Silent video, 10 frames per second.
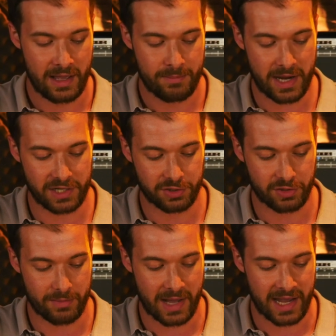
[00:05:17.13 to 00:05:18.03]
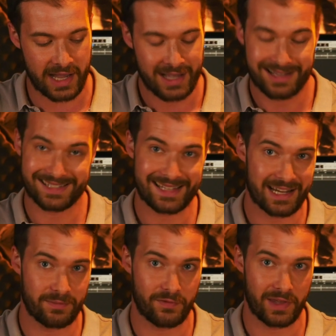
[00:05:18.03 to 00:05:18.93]
make sure that my
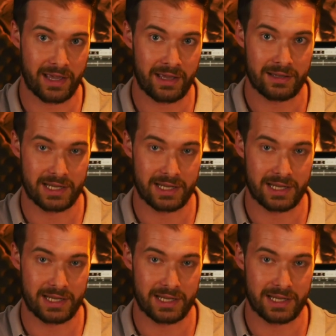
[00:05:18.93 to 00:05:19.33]
second finger